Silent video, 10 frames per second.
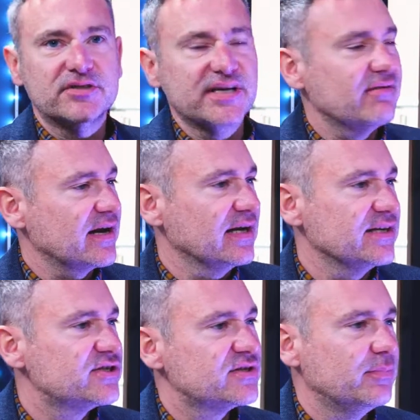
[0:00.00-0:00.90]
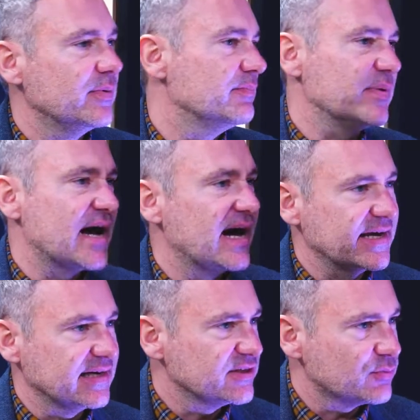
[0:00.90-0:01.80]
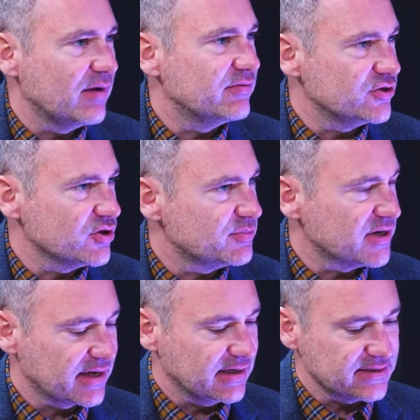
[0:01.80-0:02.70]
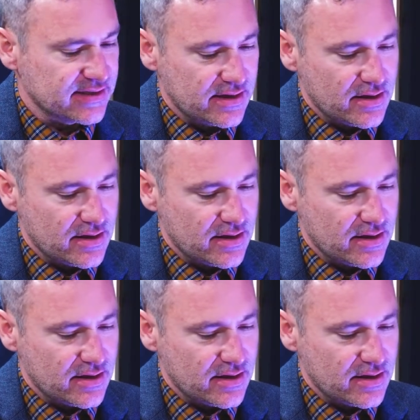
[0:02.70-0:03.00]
data analysts, BI analysts, whatever the job title is.